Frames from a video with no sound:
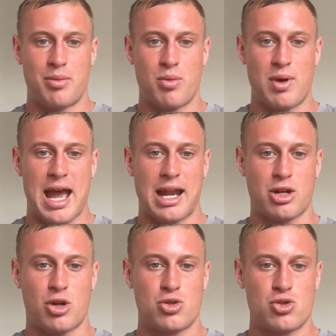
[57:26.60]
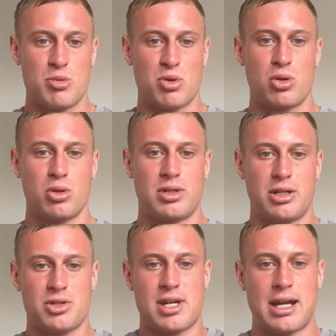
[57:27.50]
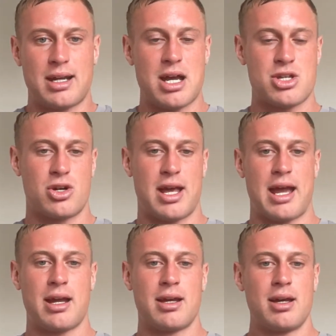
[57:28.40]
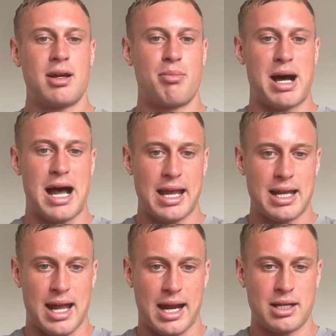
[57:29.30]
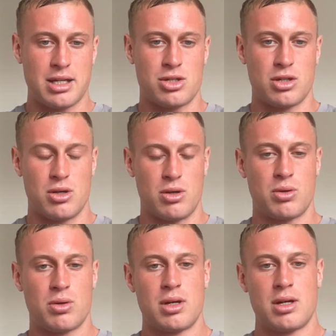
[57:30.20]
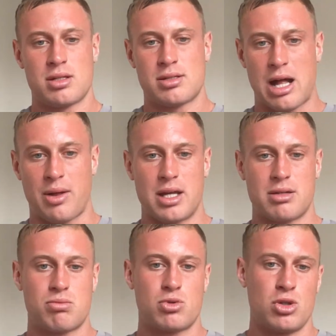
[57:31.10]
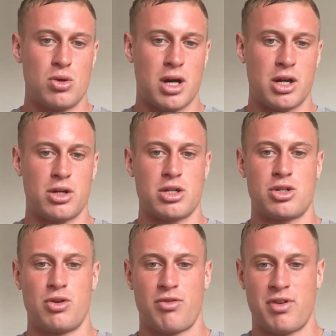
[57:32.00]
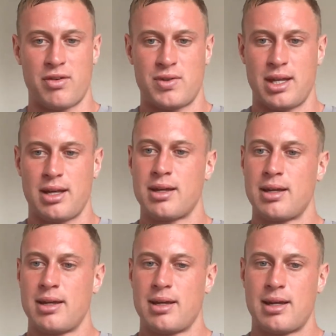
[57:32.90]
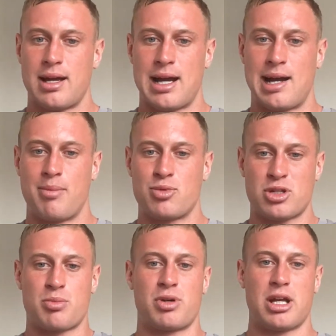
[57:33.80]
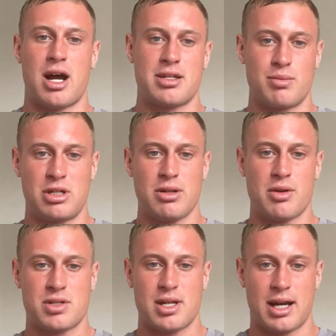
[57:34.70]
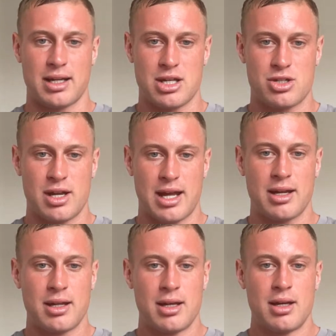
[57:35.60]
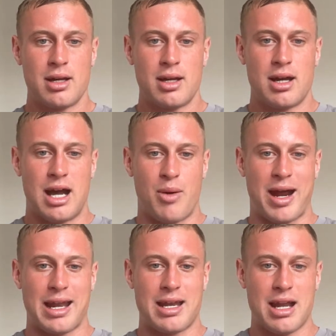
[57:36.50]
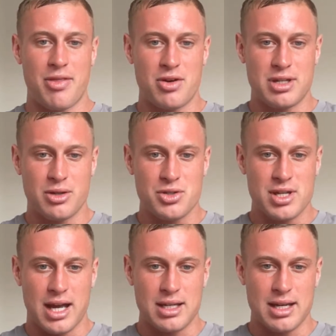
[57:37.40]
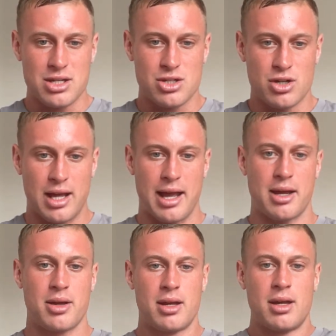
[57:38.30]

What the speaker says: We had a super cool deal signed yesterday. Buy at 92, sell at 200 to 250. So it's a pretty awesome deal that was signed yesterday. We had another deal signed yesterday.